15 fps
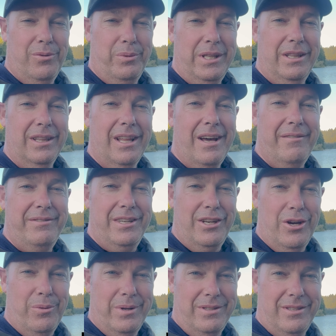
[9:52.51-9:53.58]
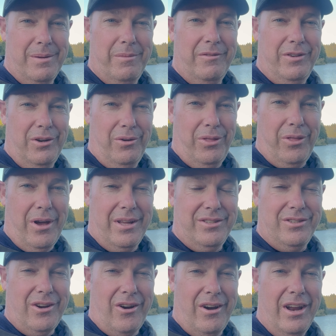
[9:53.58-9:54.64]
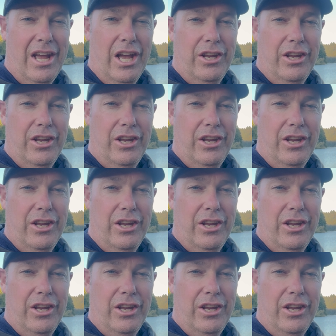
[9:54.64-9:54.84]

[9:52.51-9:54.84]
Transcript: We'd love to know what some of your thoughts are.